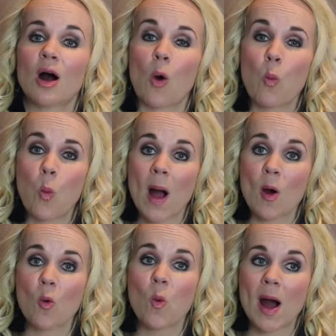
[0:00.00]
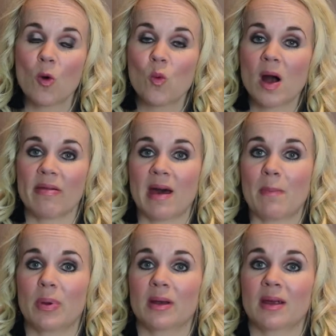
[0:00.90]
are well worth
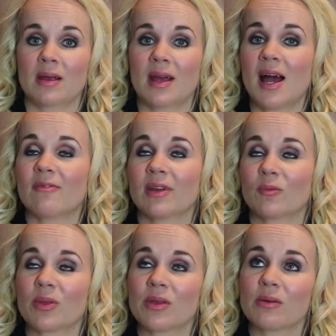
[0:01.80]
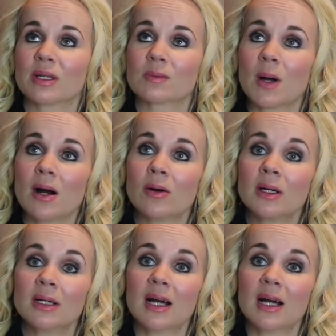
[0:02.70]
having with you as well.